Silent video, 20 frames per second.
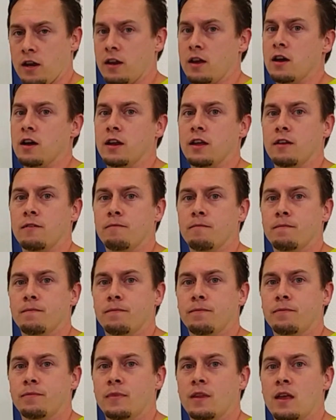and cutting.
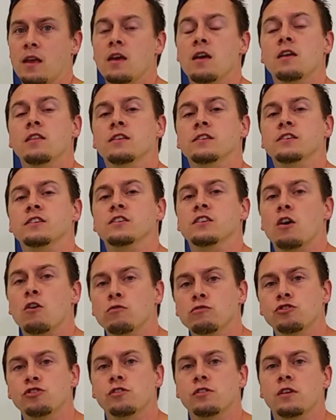This is
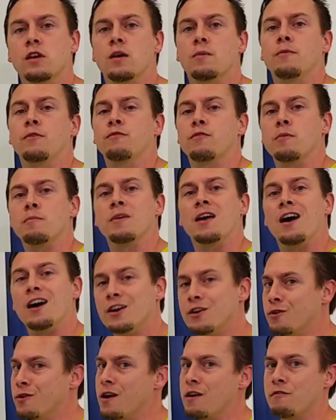Coach coming from
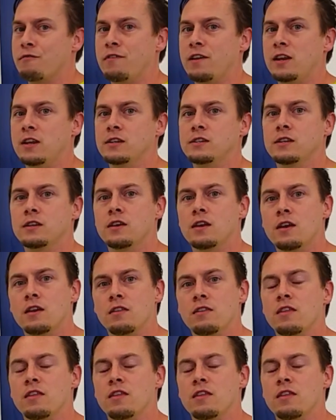Underground Fitness.